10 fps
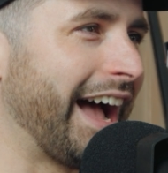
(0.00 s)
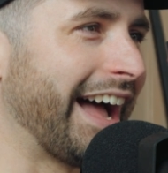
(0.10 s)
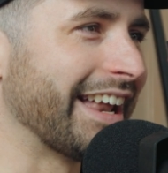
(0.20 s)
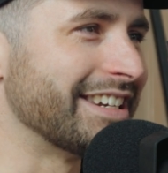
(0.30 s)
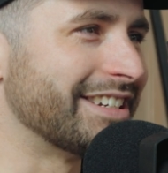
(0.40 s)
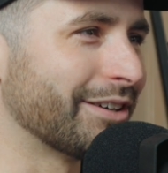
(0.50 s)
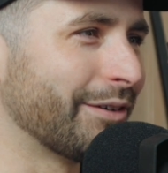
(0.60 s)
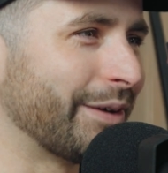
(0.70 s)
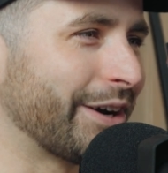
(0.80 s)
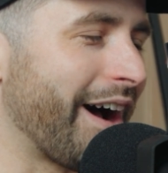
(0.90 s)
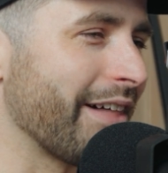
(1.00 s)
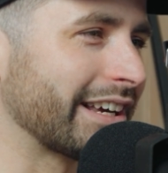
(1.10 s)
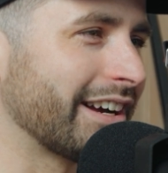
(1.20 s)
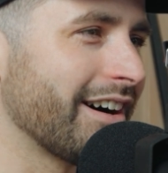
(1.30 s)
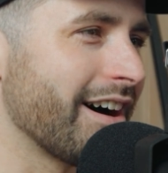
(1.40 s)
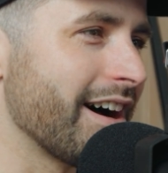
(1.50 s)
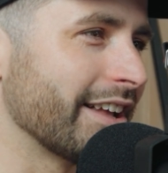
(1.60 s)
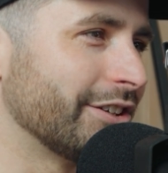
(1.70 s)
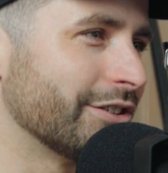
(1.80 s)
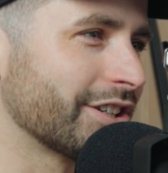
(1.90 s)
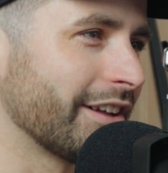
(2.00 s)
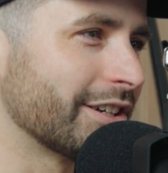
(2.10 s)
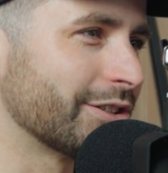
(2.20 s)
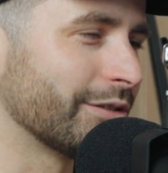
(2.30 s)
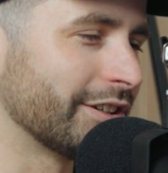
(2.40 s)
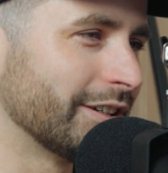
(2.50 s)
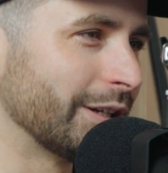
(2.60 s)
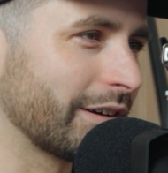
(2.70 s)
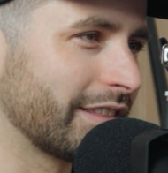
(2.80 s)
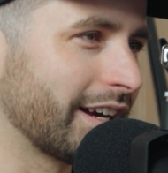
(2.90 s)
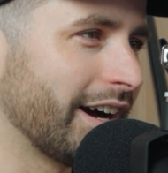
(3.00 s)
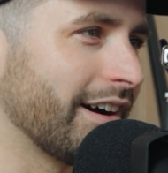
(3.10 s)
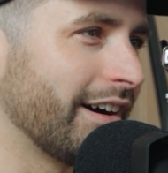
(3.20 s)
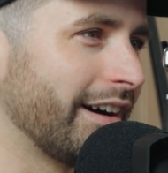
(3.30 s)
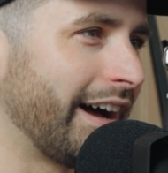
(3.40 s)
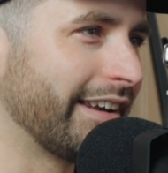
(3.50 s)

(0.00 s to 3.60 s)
And we got out of the car, and you shut the door and you locked the car,